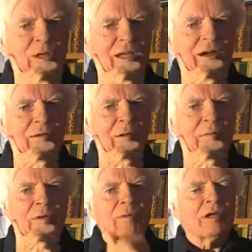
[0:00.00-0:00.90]
can't
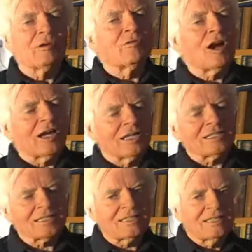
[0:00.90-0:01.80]
remember, but you're right.
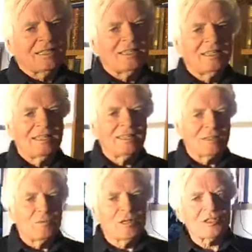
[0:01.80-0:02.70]
There
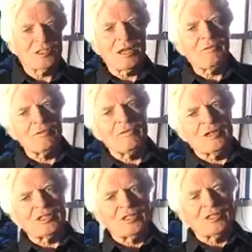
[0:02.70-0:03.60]
were several
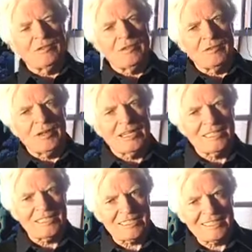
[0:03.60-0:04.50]
versions of the
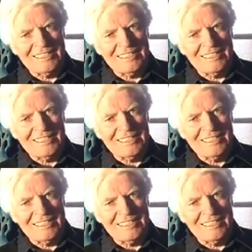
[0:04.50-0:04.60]
face.